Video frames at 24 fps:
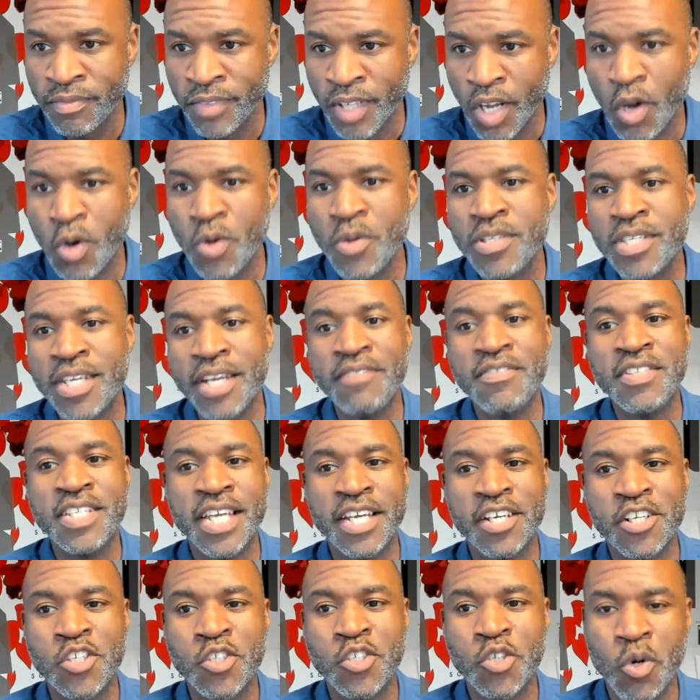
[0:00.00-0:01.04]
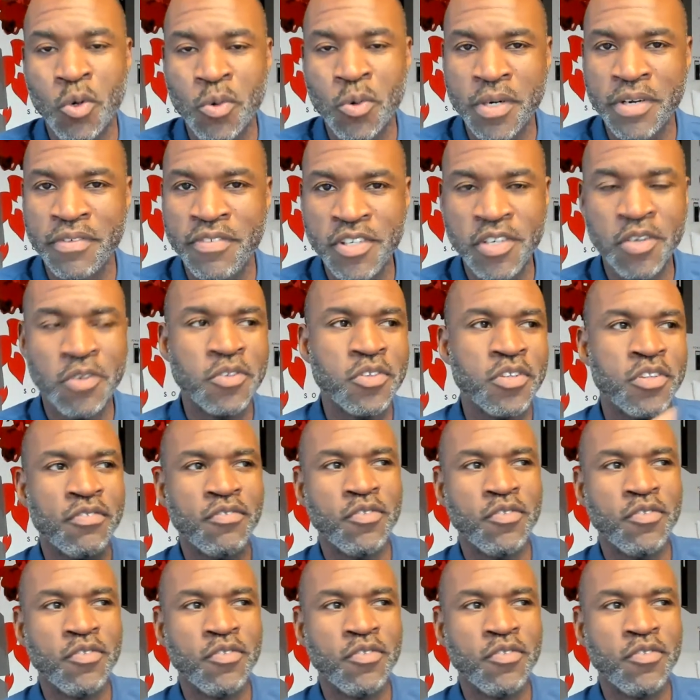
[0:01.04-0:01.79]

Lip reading: oh, you said if you take a short one, if you don't do the